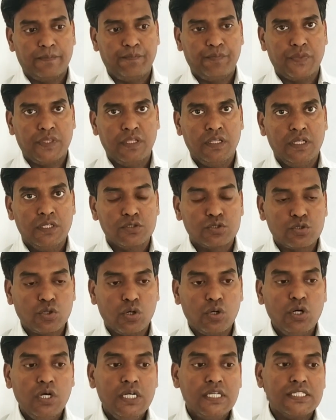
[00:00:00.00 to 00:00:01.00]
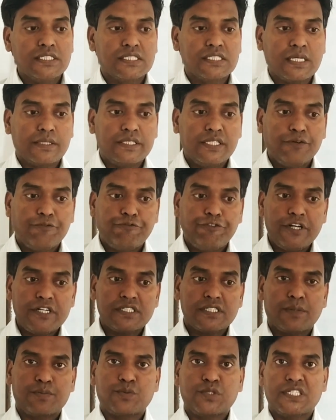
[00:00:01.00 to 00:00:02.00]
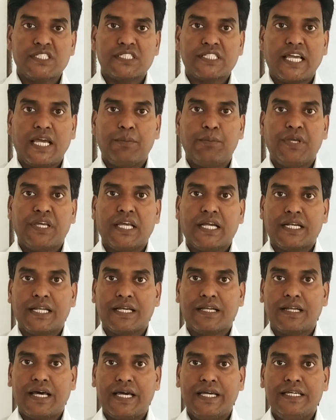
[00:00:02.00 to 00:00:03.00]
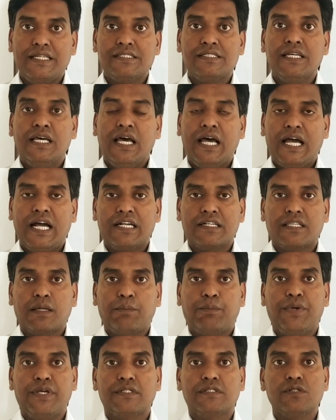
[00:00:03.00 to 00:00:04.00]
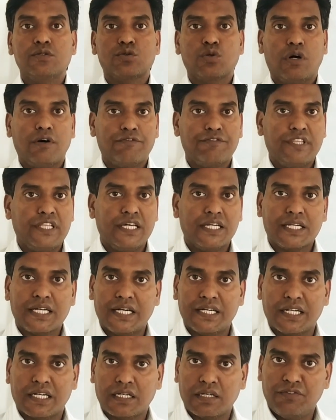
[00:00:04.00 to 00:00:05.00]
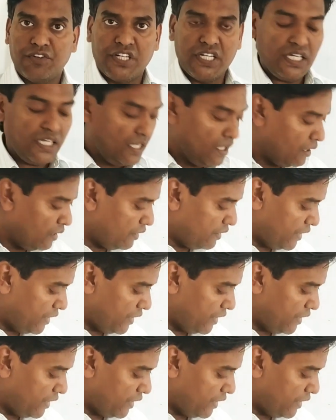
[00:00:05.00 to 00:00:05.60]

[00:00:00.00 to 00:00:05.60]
So different substances can be categorized at the basis of their conductivity range.